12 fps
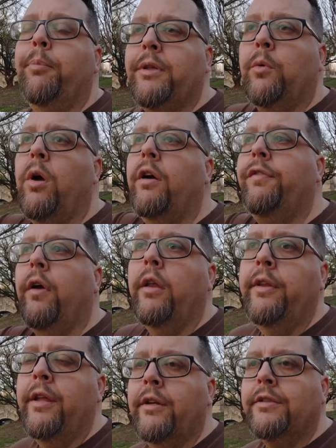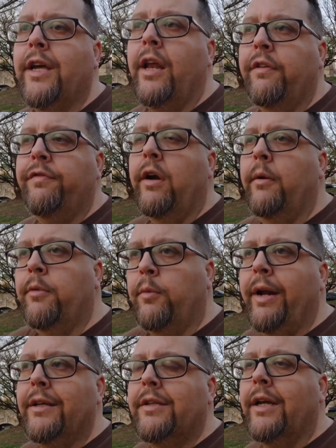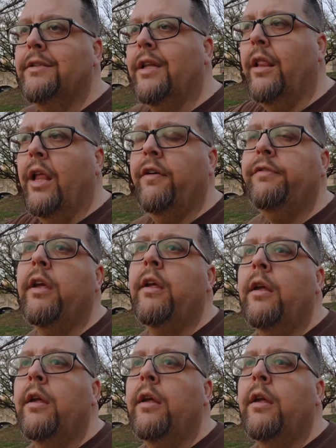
put the waterfall on the other side of the frame, the right side to the left,